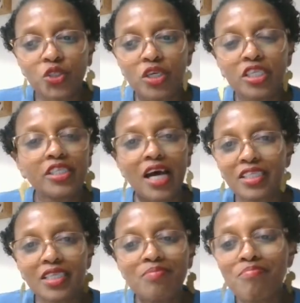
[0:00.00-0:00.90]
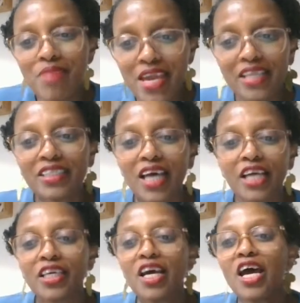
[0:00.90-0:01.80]
So it doesn't mean
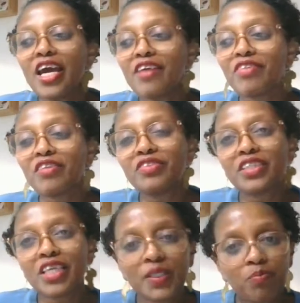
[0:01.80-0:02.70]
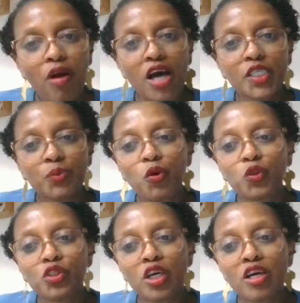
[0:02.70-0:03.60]
that even if this
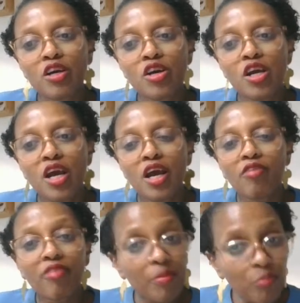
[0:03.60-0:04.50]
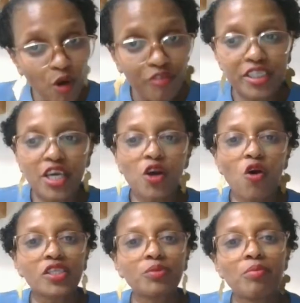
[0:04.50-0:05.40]
passport removes
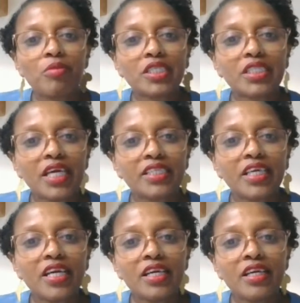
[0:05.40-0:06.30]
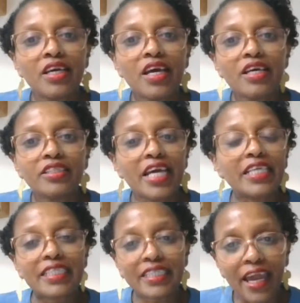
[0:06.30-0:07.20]
Ecowas member states, they
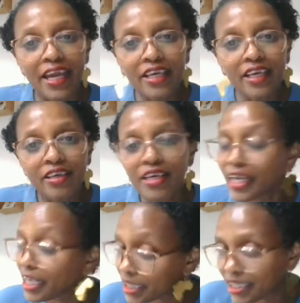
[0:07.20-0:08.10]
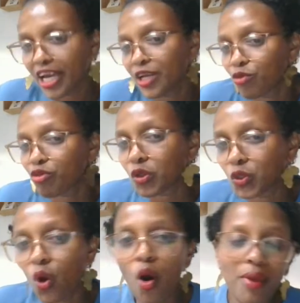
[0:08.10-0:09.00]
say, he said, of
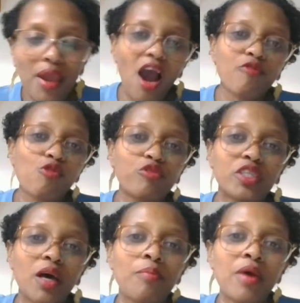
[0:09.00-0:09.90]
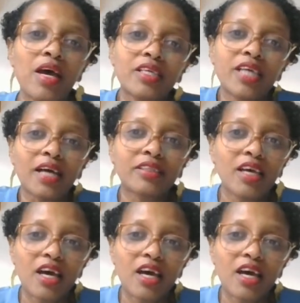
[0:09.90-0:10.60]
course, on behalf of them, that